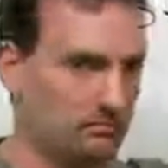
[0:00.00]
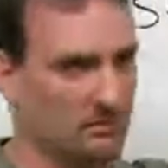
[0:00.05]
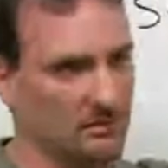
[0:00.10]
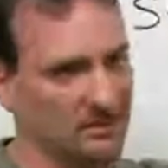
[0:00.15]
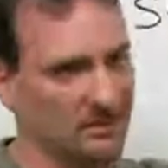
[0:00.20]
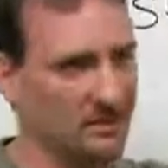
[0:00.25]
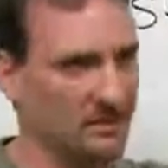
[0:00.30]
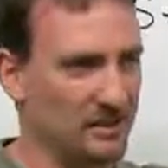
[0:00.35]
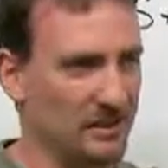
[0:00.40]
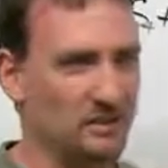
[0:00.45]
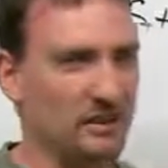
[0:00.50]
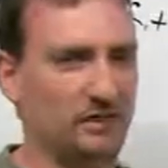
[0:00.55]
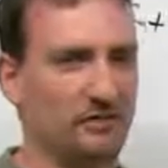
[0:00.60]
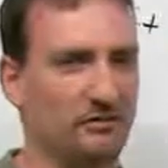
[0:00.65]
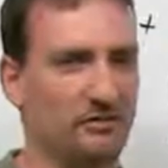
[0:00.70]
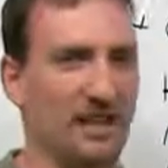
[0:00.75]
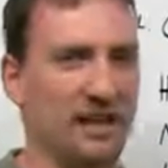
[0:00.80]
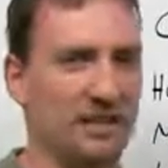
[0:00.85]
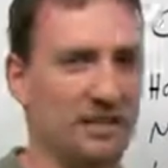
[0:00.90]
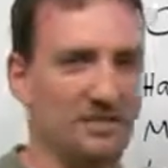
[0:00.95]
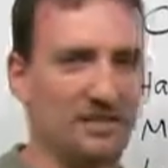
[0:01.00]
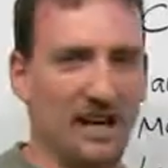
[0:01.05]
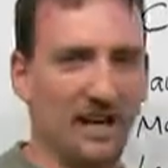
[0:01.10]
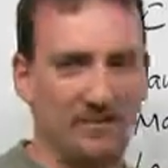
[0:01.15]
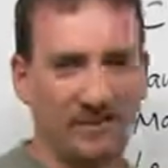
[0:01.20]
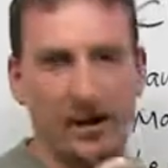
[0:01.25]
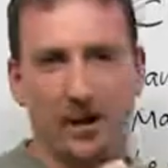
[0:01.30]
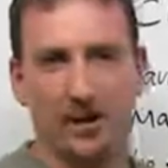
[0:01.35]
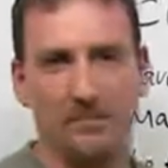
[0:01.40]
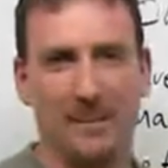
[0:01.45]
It's a little bit strange if you have
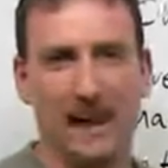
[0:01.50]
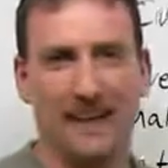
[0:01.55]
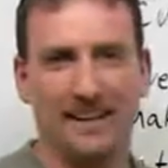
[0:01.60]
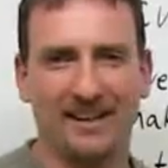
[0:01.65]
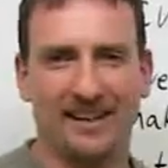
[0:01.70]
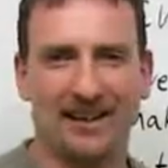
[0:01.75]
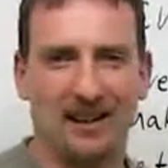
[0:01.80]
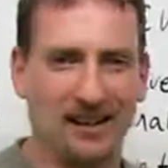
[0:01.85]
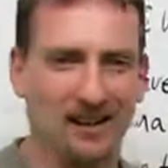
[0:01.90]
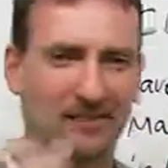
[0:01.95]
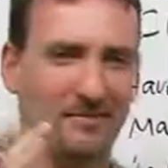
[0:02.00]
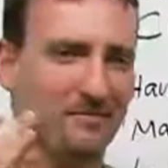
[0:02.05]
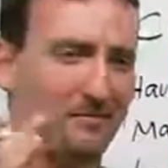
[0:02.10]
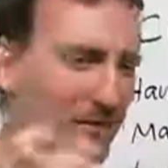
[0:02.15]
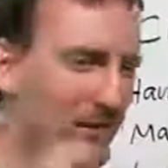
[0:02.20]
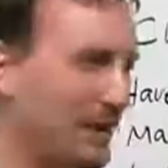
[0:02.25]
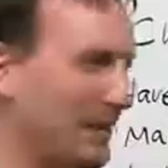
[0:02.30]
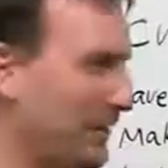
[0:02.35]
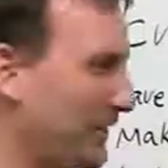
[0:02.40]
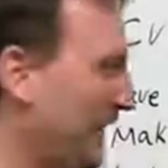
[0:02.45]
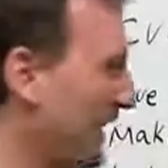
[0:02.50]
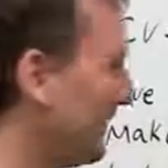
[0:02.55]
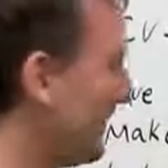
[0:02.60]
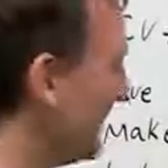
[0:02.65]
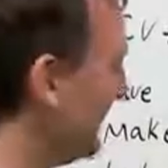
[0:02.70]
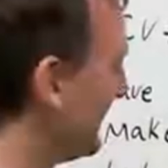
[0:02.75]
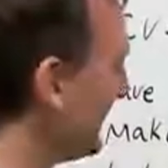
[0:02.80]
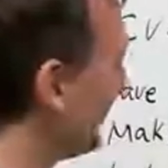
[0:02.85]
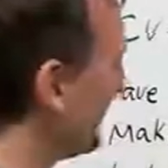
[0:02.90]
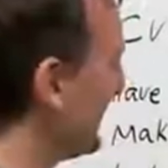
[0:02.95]
an automatic car. Well, I'll think of a
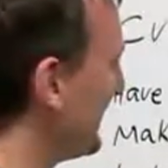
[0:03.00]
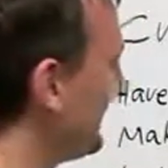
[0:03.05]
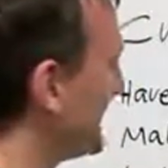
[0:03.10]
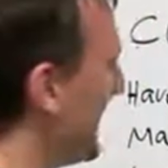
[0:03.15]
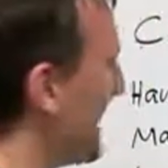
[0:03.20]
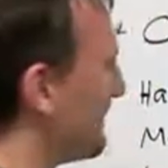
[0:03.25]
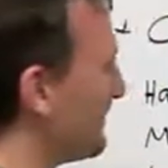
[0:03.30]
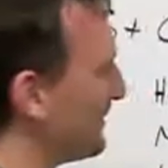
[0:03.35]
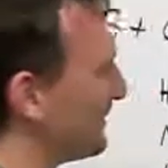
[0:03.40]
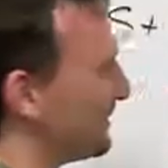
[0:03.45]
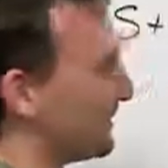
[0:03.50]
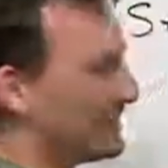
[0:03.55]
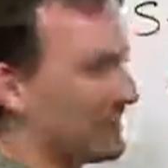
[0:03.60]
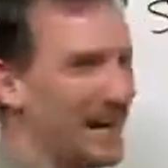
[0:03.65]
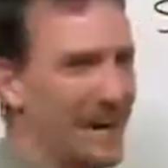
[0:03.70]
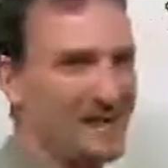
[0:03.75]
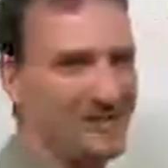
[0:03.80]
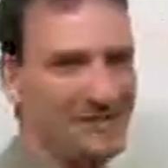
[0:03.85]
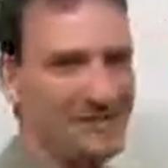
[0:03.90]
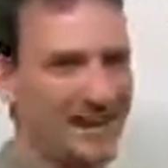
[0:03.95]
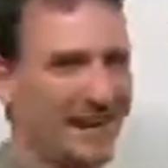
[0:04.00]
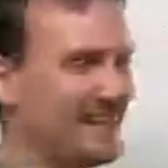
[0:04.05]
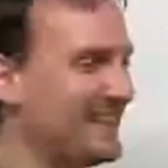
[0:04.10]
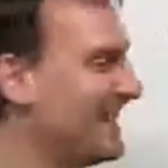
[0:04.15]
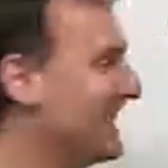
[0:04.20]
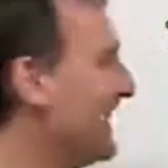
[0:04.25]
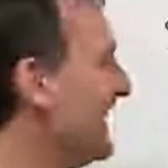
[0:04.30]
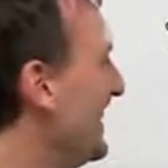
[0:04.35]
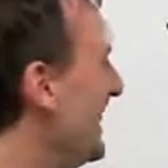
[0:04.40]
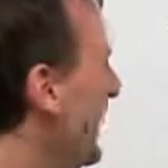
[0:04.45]
different example for you after that,
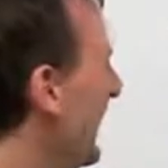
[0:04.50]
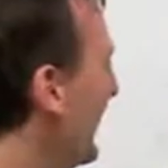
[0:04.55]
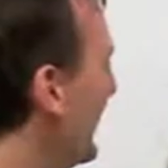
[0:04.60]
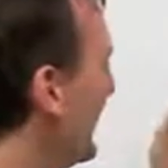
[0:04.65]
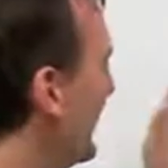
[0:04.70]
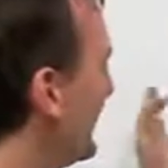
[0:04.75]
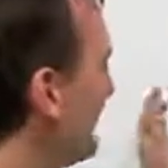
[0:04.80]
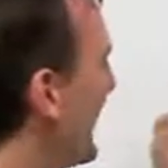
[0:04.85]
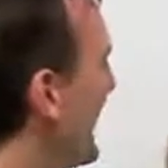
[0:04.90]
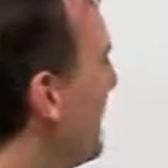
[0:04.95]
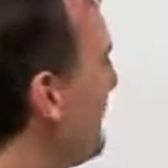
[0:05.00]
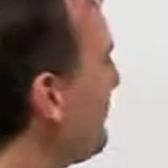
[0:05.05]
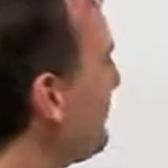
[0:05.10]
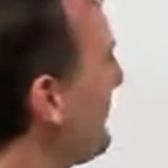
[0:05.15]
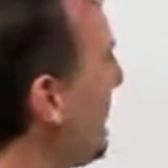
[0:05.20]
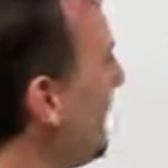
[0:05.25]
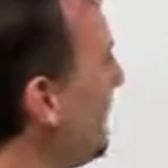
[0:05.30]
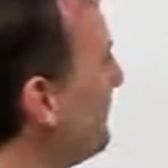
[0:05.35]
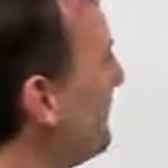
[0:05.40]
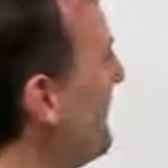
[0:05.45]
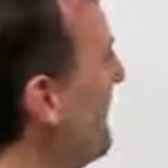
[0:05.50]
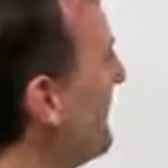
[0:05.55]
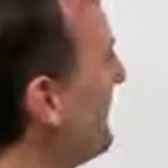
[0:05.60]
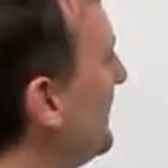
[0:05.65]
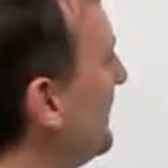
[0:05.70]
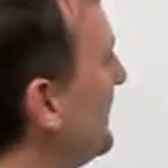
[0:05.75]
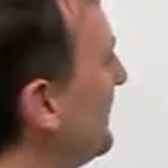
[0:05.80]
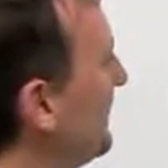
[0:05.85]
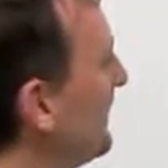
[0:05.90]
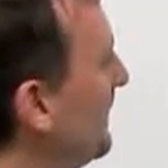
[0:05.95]
okay?
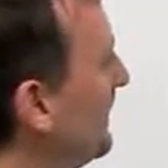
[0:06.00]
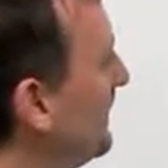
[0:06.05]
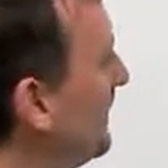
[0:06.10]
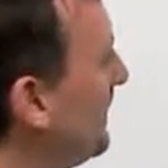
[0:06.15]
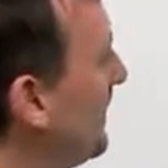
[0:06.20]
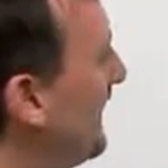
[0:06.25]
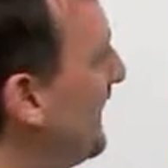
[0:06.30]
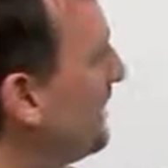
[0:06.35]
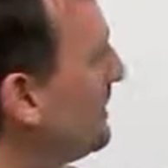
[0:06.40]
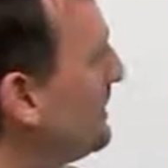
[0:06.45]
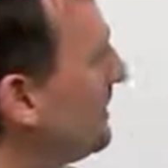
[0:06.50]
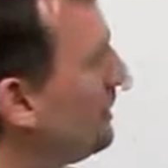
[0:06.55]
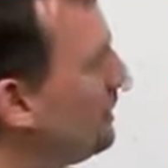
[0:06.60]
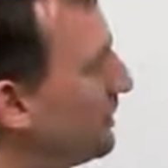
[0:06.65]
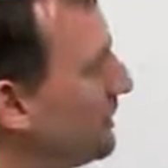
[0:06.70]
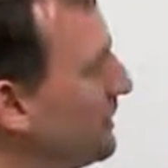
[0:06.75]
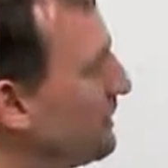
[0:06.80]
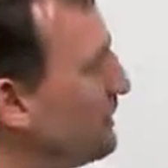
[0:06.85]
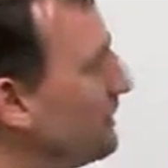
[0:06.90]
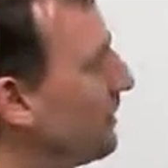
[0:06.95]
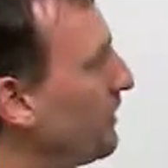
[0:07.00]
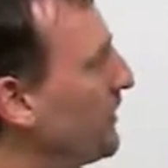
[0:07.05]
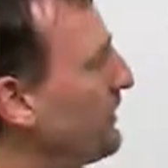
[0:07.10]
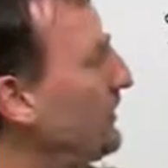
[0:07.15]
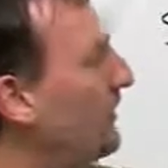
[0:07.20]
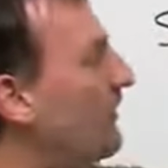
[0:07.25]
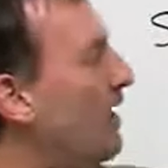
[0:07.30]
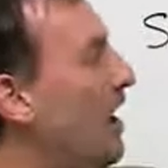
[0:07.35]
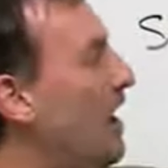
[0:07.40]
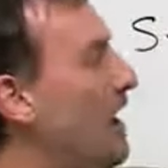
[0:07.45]
But agent, person or
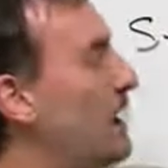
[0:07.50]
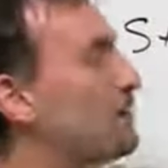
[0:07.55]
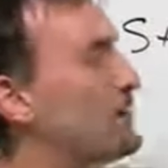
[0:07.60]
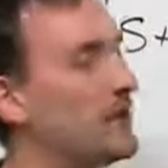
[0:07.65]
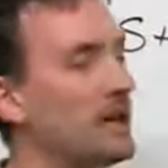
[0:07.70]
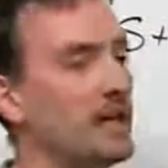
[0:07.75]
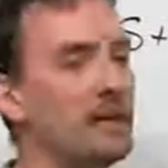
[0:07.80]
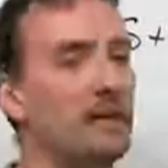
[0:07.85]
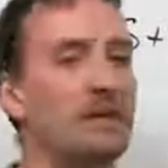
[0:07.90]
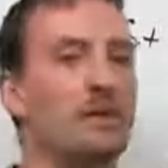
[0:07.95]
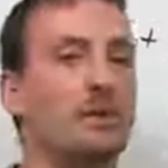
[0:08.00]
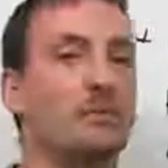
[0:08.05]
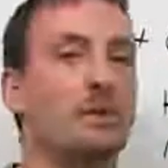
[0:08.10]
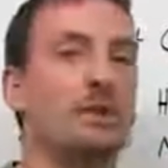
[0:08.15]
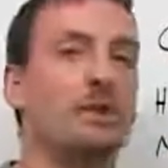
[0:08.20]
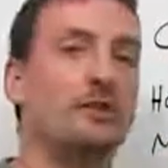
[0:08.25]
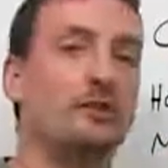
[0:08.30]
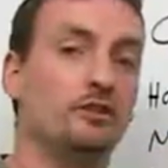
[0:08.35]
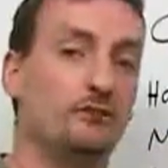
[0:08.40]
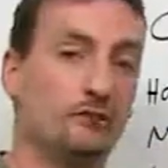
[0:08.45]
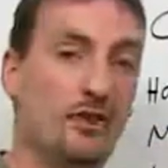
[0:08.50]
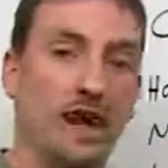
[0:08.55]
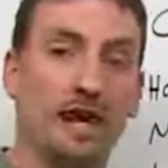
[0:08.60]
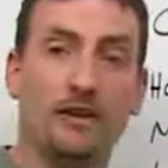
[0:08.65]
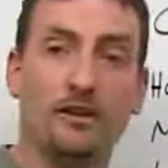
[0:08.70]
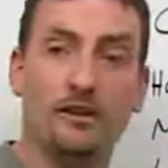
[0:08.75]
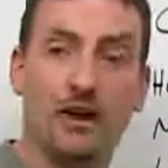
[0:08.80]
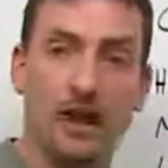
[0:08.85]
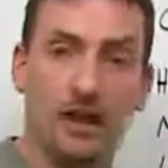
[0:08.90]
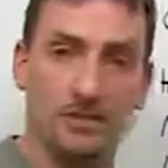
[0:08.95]
thing, object could be
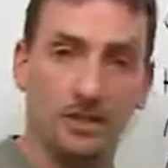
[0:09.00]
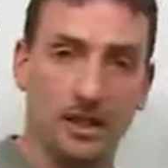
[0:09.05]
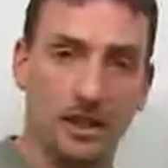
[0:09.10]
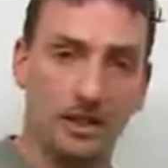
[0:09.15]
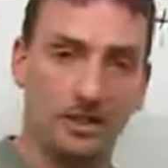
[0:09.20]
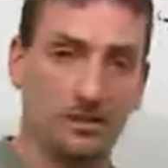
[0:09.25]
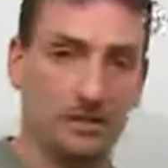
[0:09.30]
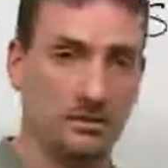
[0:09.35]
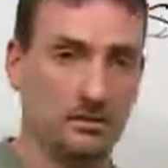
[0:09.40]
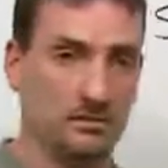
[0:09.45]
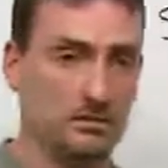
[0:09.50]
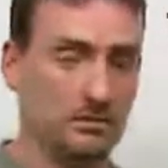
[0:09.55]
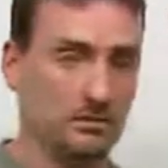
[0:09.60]
direct object,